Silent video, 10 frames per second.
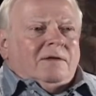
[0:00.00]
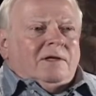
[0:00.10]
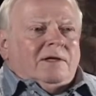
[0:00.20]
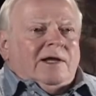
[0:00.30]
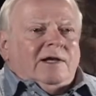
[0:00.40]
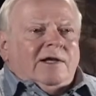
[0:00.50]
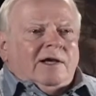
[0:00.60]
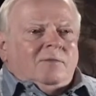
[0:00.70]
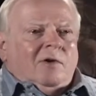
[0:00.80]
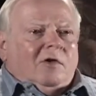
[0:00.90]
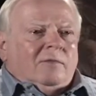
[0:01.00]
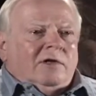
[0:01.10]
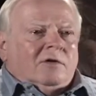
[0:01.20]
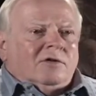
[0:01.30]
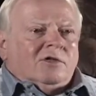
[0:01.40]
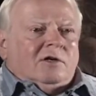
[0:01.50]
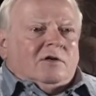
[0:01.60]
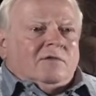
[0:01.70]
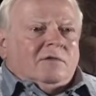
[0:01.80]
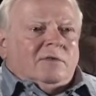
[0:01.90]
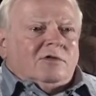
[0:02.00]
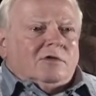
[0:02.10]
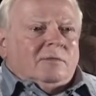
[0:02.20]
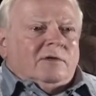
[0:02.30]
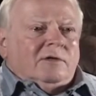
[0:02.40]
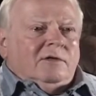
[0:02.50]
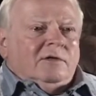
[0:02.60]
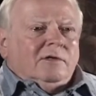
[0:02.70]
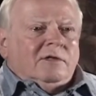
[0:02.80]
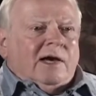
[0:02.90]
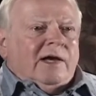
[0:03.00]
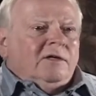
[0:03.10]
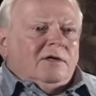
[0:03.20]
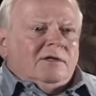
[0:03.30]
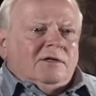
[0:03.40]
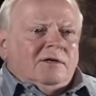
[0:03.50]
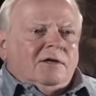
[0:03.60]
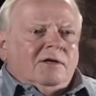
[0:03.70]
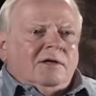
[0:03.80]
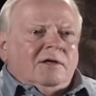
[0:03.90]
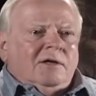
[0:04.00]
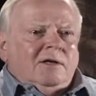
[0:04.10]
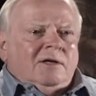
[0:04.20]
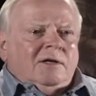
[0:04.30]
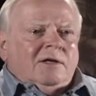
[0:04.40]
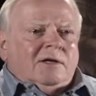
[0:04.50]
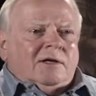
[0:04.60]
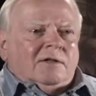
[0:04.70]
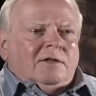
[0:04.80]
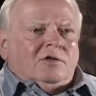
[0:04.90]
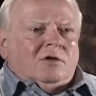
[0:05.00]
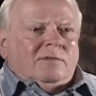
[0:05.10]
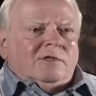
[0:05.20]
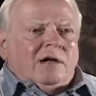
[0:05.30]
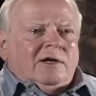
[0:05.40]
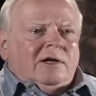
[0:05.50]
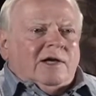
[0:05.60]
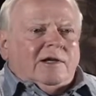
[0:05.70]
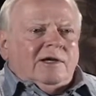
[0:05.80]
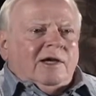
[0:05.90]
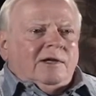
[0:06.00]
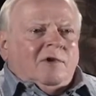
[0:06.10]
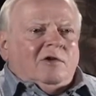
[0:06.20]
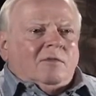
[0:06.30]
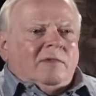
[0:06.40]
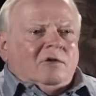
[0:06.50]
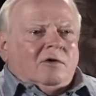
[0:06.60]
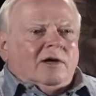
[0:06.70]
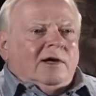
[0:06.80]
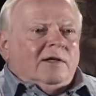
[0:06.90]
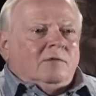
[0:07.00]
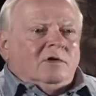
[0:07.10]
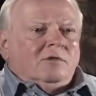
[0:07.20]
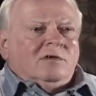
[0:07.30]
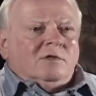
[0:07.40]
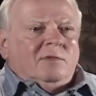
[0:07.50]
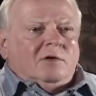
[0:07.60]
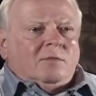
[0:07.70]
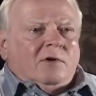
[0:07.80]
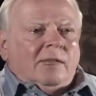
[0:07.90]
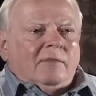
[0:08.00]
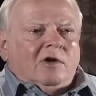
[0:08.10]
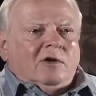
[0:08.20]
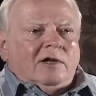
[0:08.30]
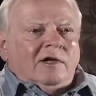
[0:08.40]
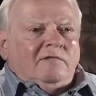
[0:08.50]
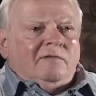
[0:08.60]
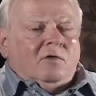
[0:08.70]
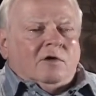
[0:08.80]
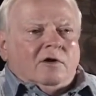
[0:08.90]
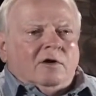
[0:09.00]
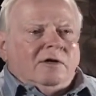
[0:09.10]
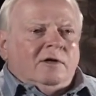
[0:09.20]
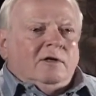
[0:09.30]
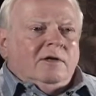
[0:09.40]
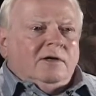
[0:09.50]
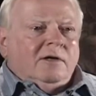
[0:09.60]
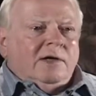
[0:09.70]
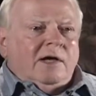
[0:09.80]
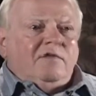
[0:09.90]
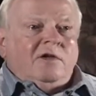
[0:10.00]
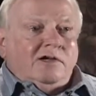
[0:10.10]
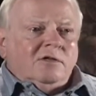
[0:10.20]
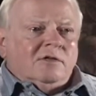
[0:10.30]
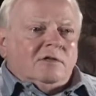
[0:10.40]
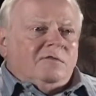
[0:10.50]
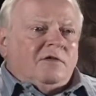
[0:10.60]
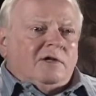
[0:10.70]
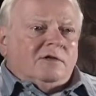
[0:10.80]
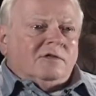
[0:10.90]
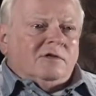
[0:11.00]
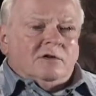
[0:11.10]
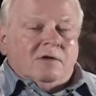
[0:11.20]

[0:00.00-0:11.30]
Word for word: an eighty-eight millimeter shell from a German tank. Uh, the Germans had an eighty-eight millimeter gun, which was built primarily for aviation defense.